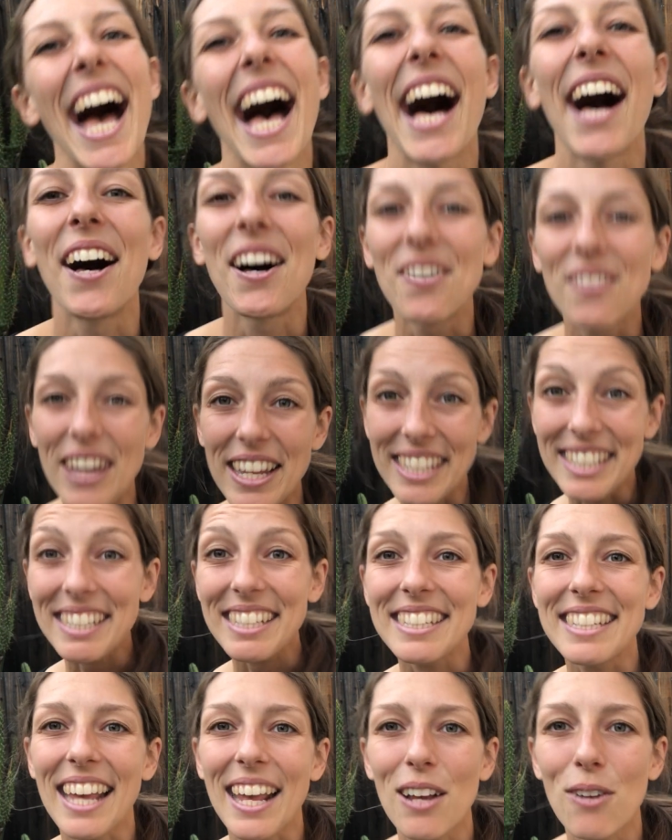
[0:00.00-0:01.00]
And
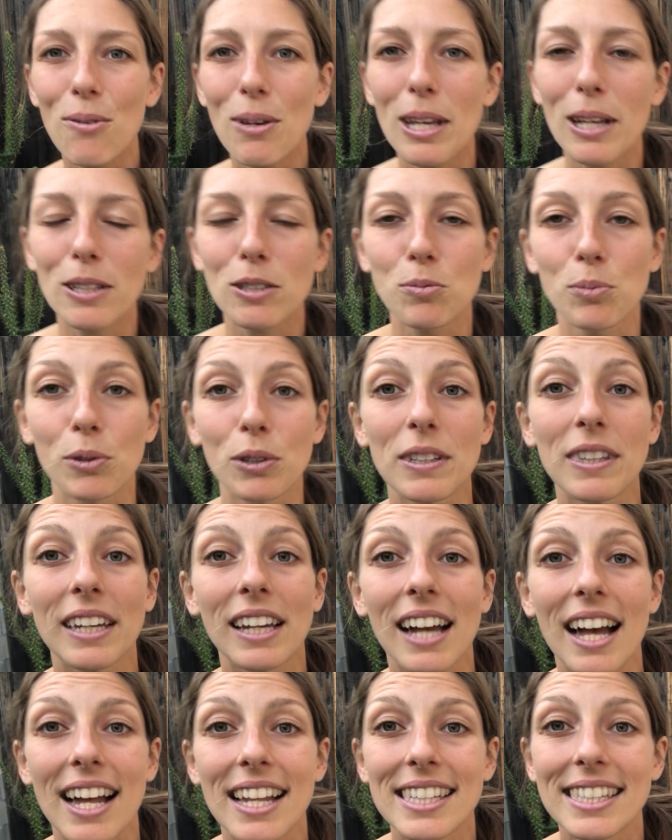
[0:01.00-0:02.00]
today we explored the
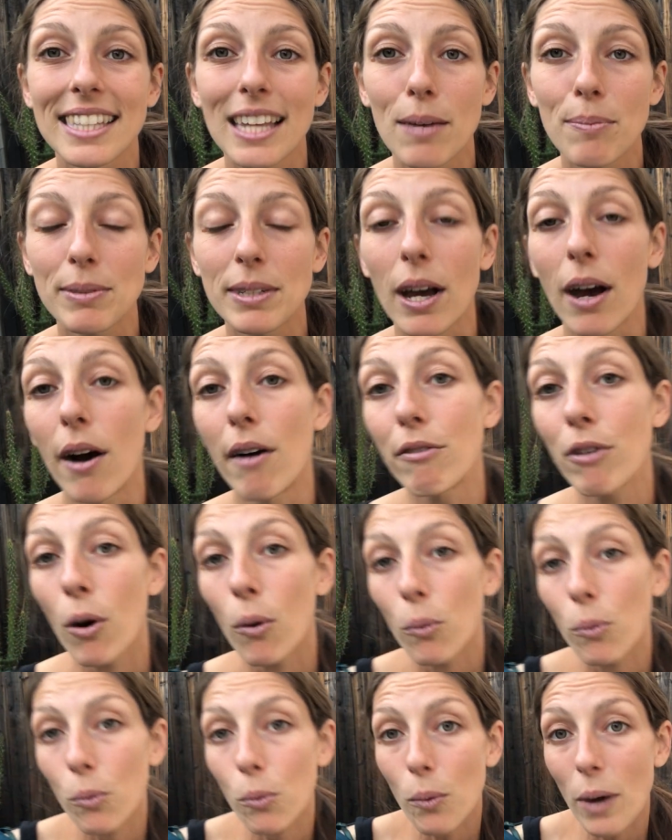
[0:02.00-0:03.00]
concept of
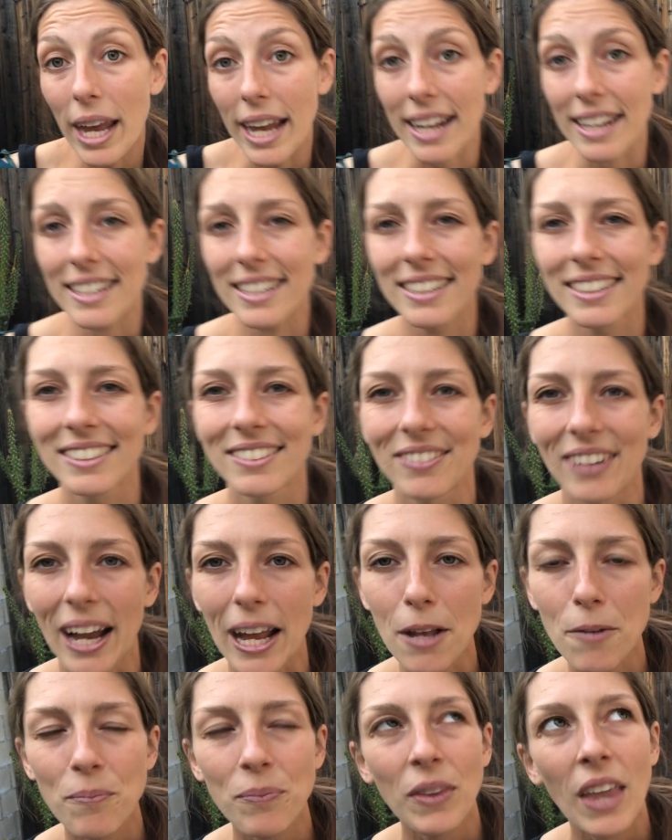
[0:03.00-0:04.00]
weight,
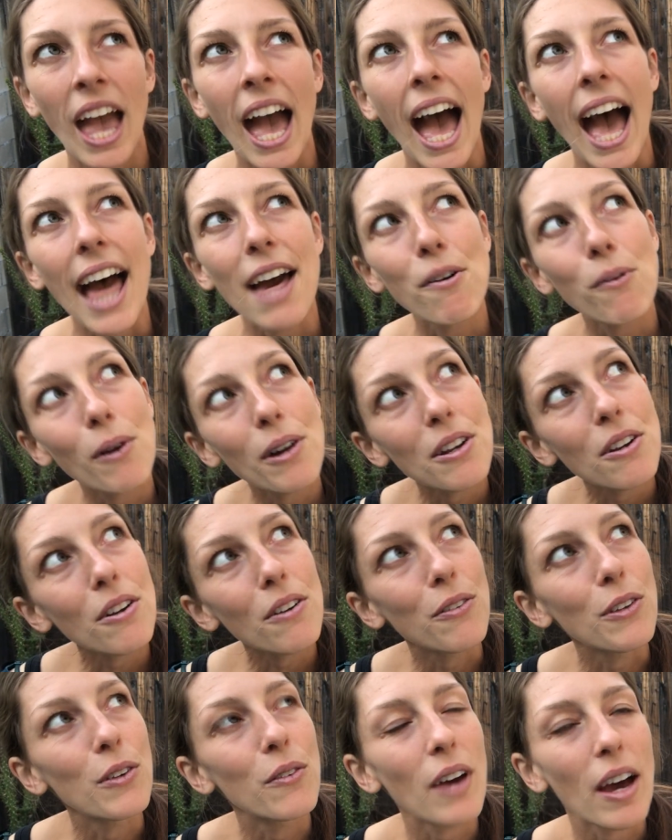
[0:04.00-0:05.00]
right? I wonder
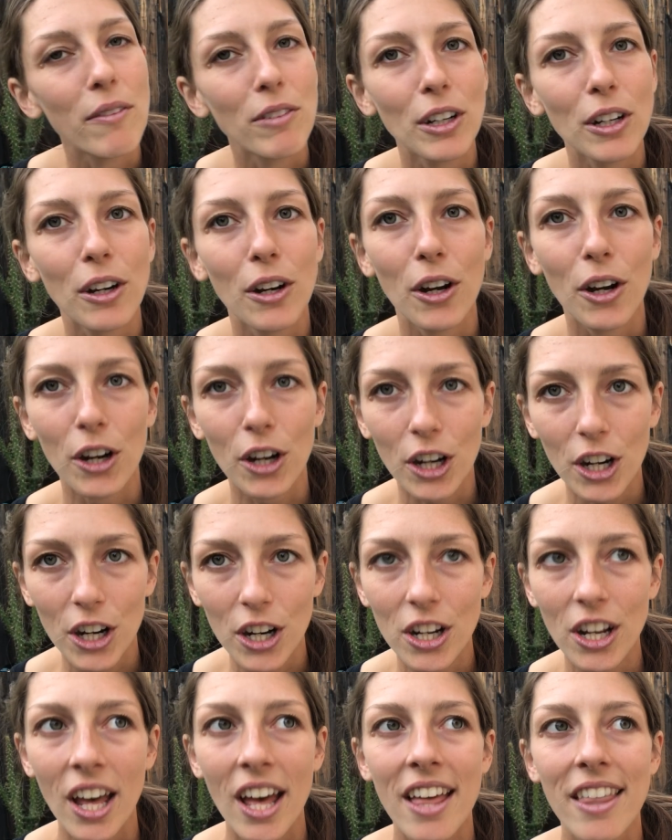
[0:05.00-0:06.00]
if you've ever
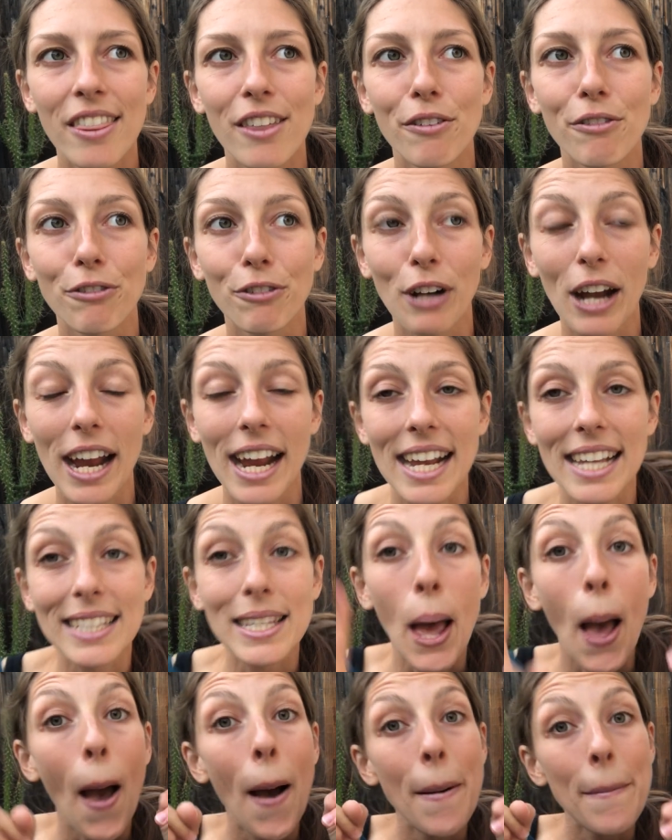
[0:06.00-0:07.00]
heard the phrase
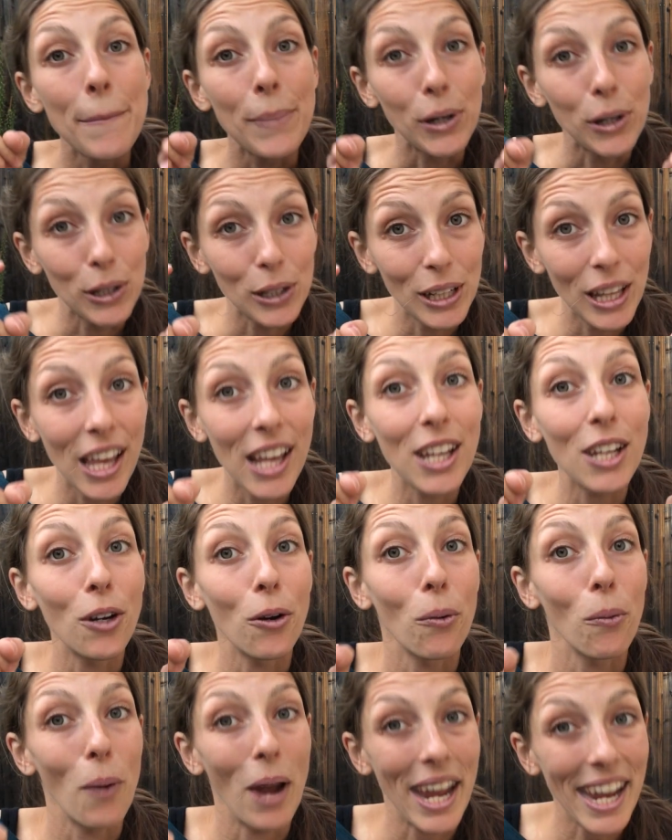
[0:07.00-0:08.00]
pulling
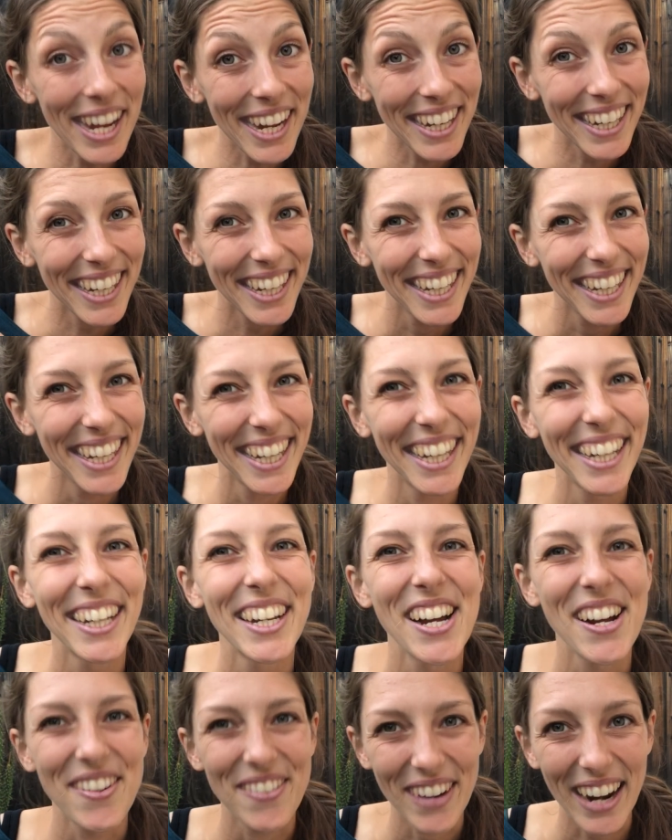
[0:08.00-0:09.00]
your weight,
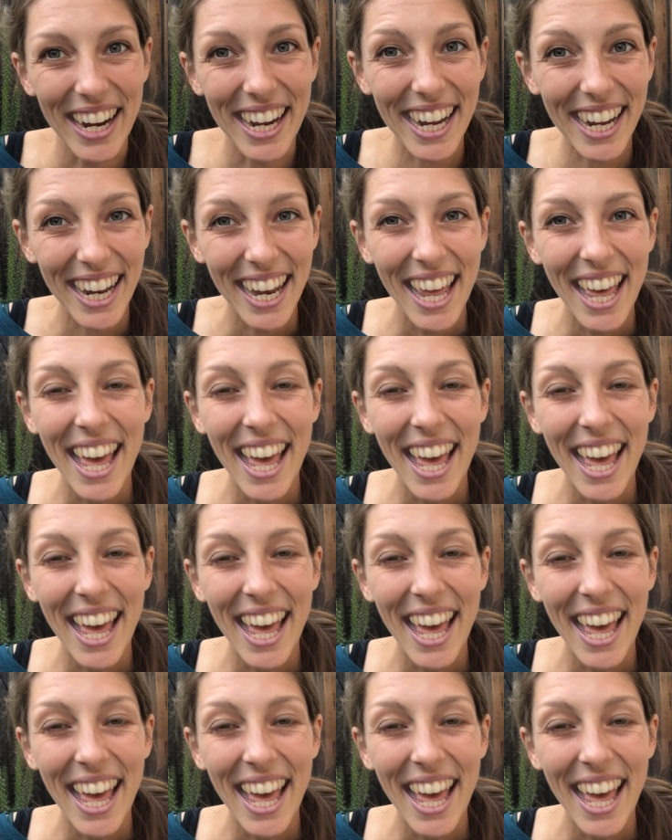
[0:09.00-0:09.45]
right?